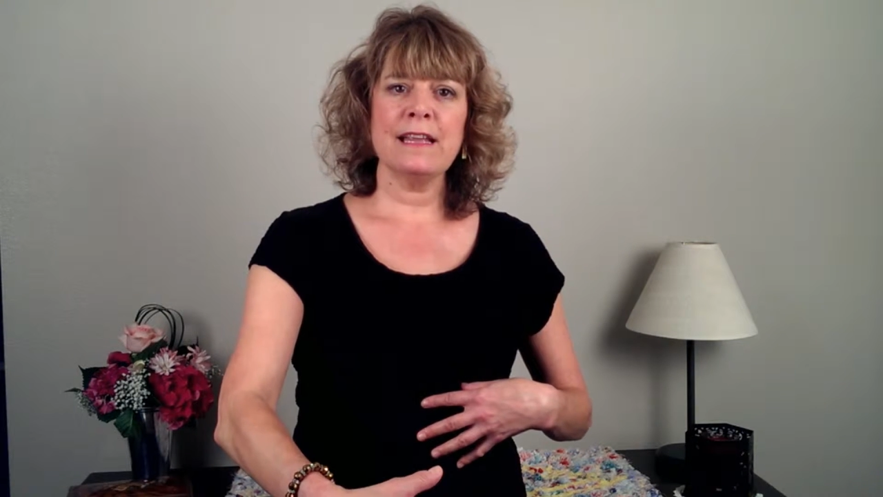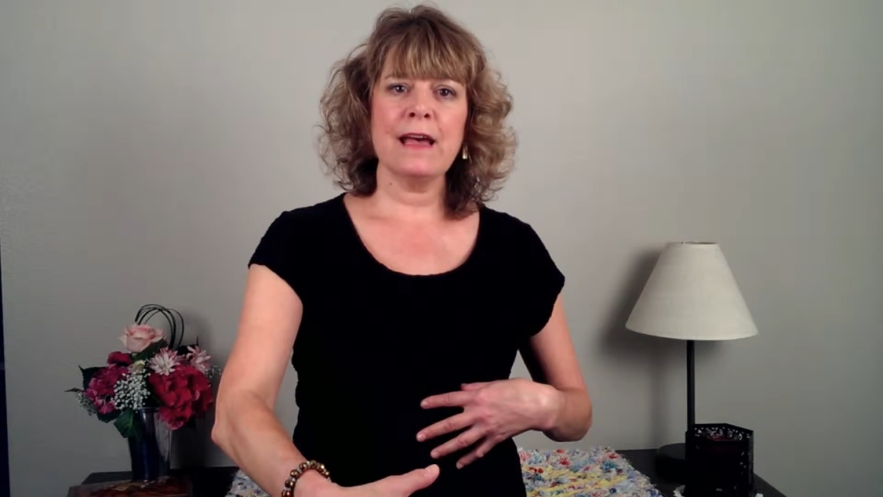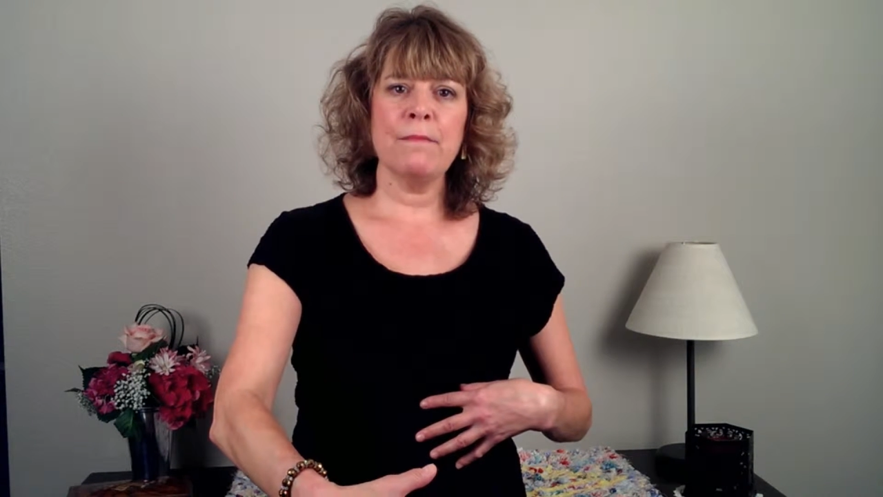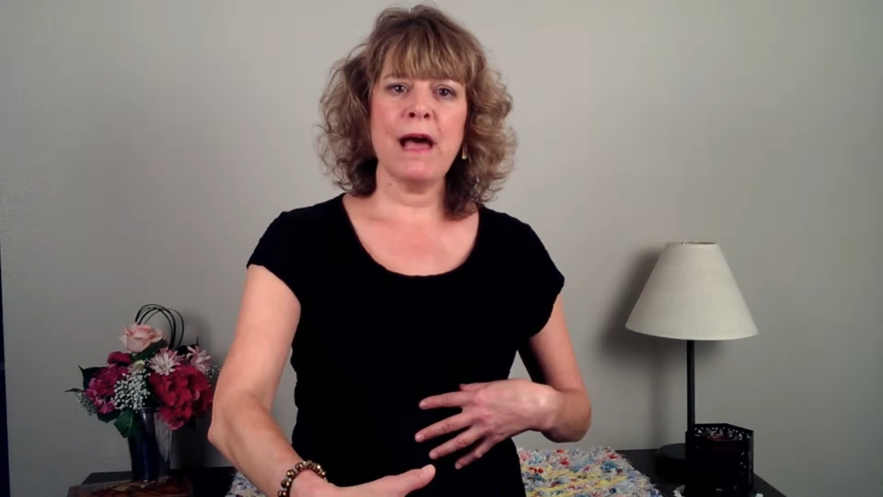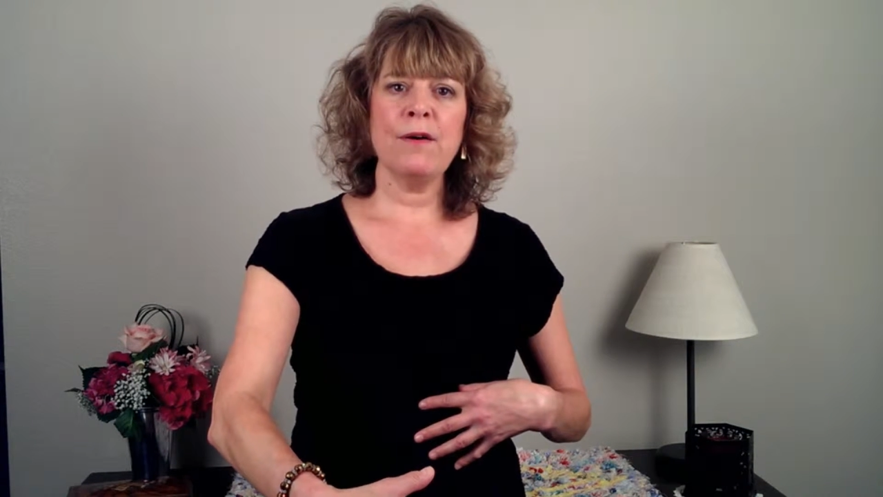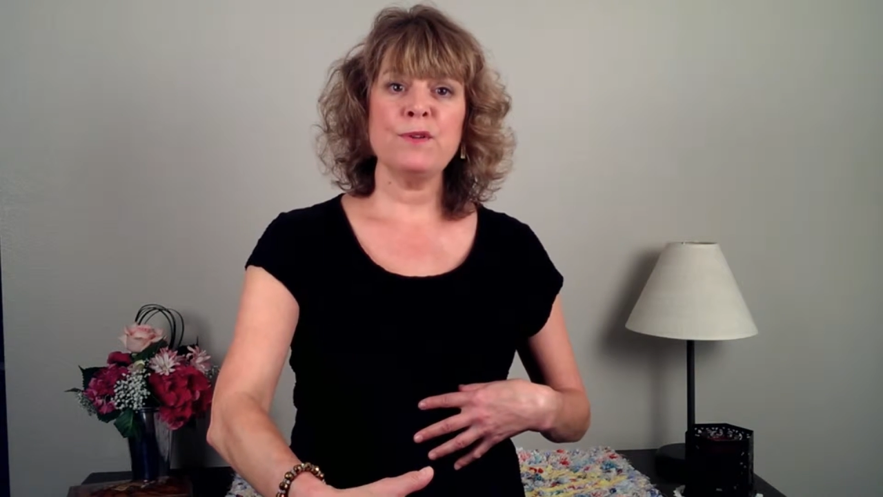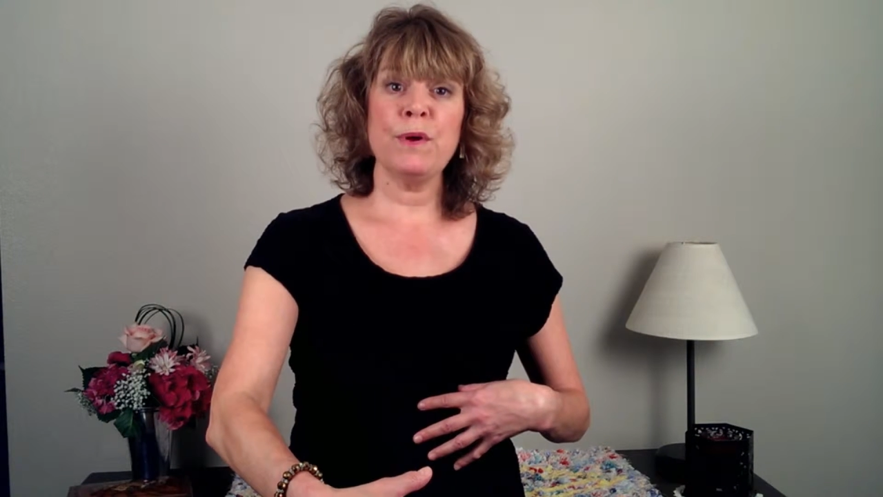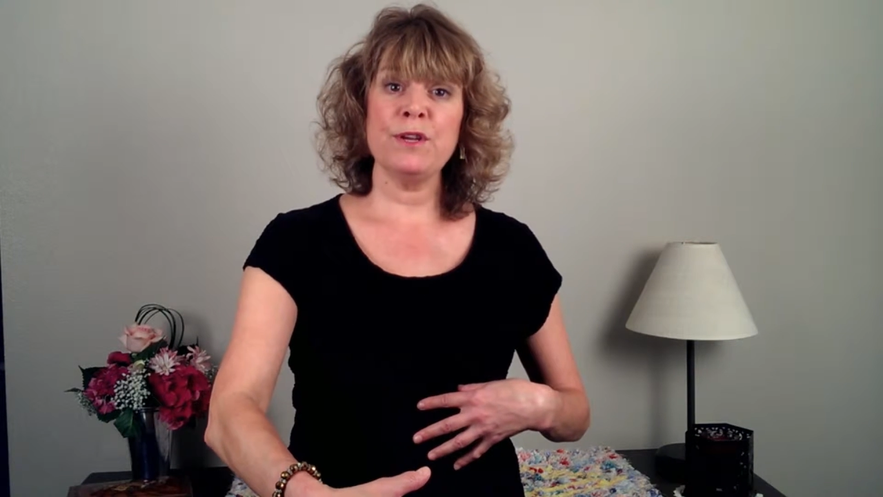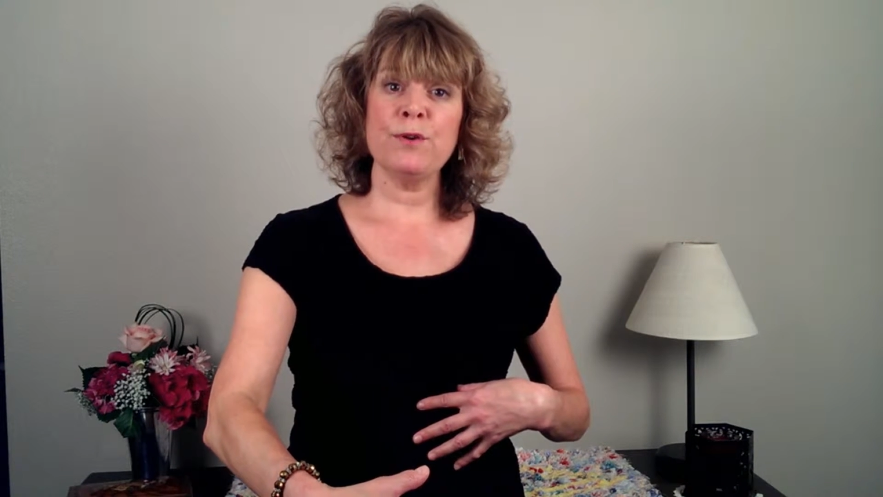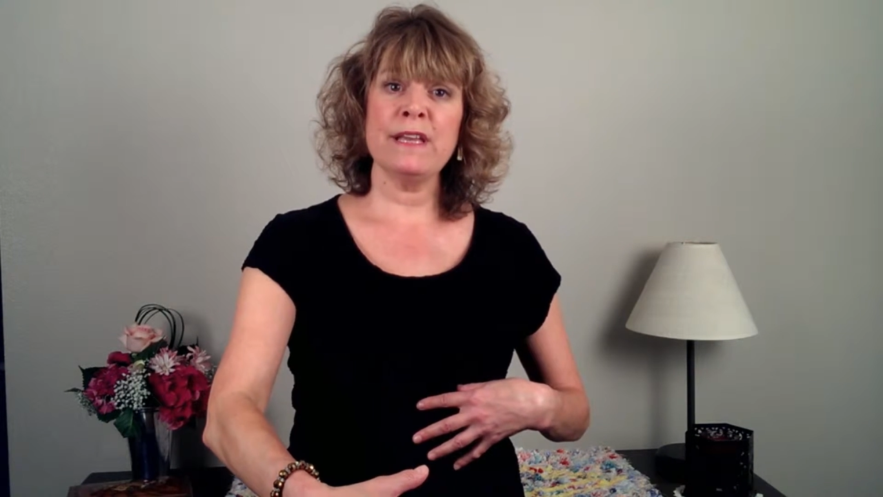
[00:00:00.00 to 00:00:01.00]
and come out
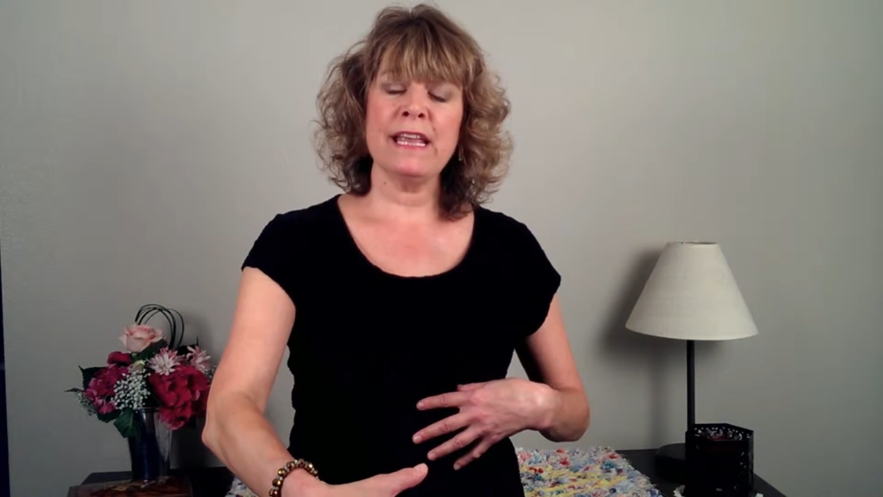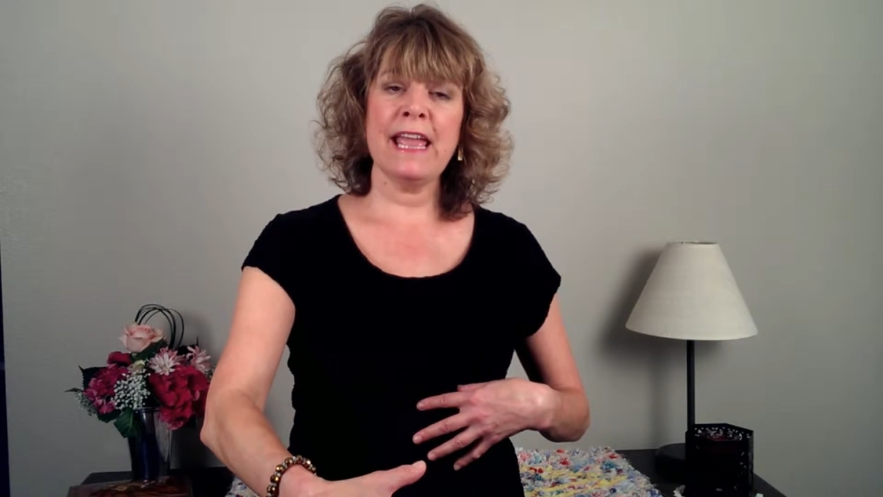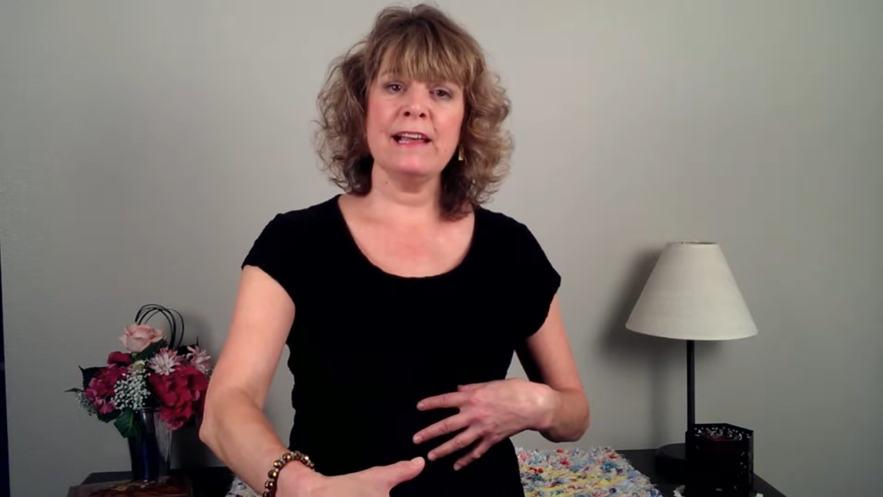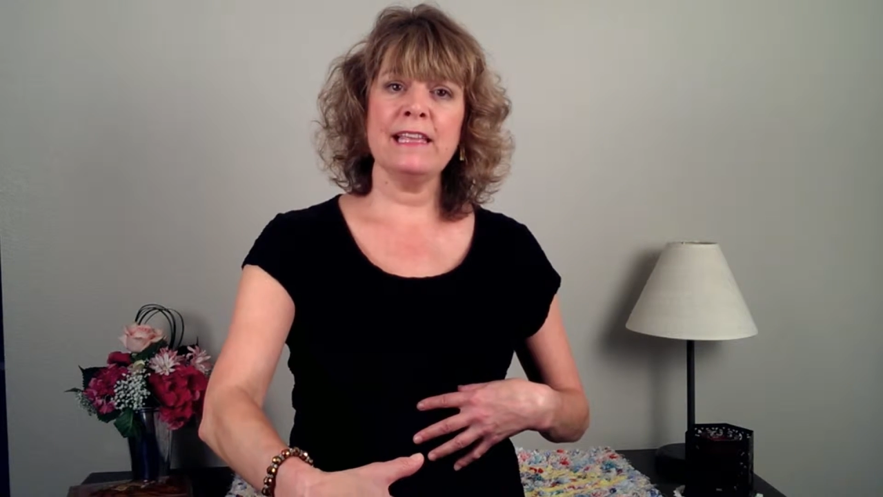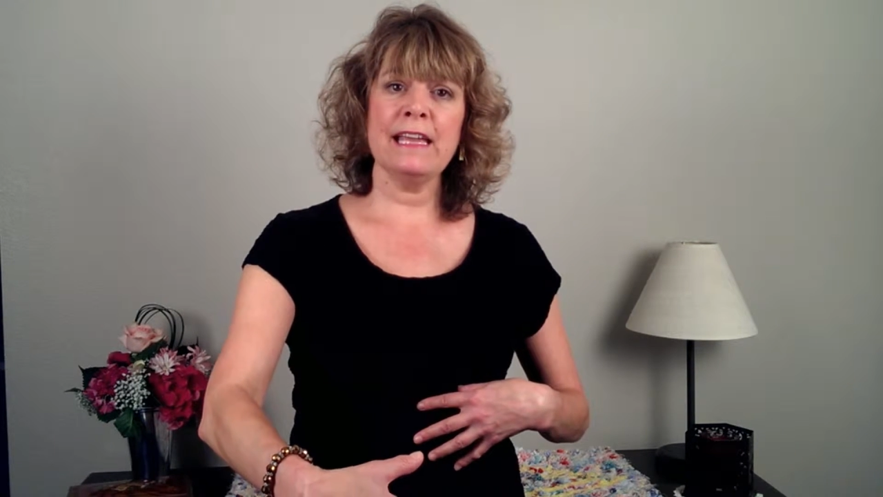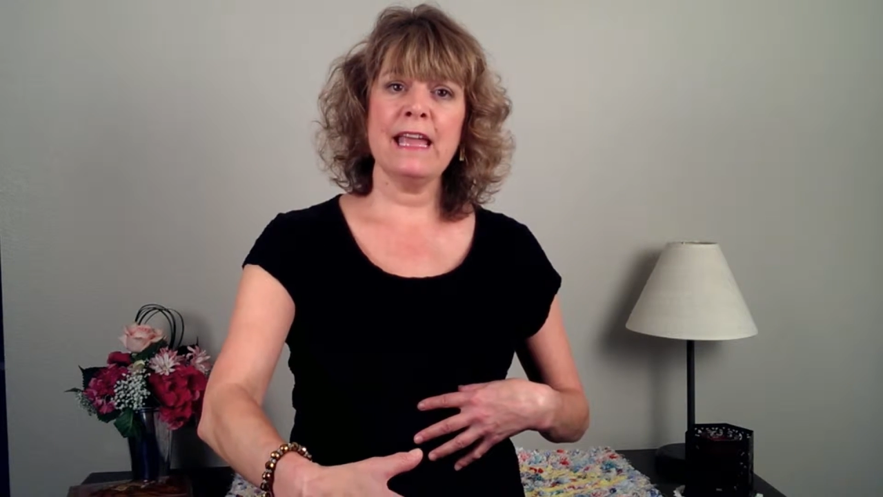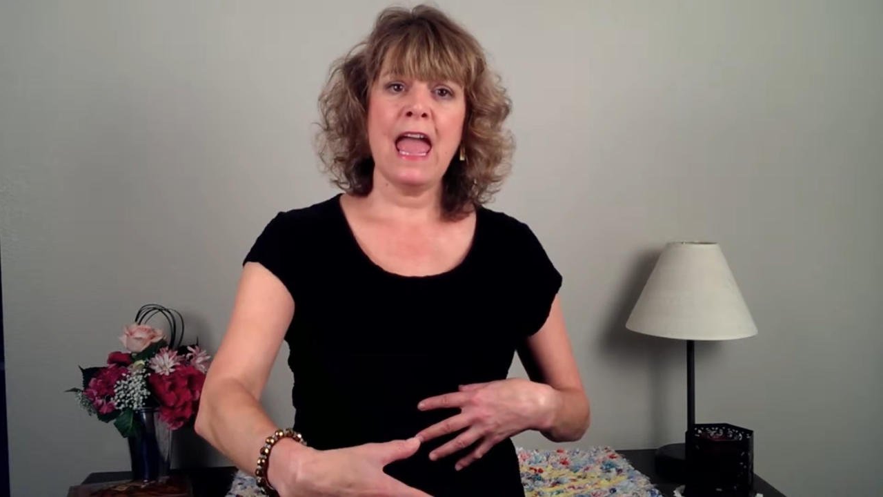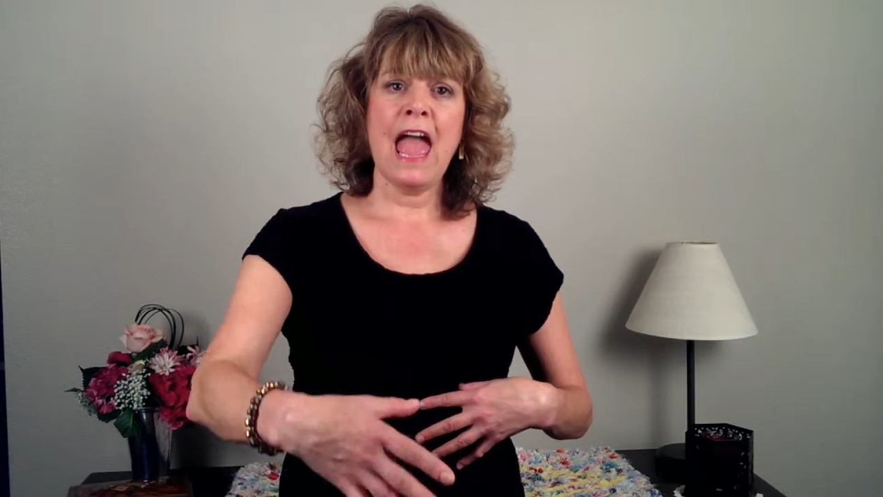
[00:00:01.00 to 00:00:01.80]
when you're inhaling,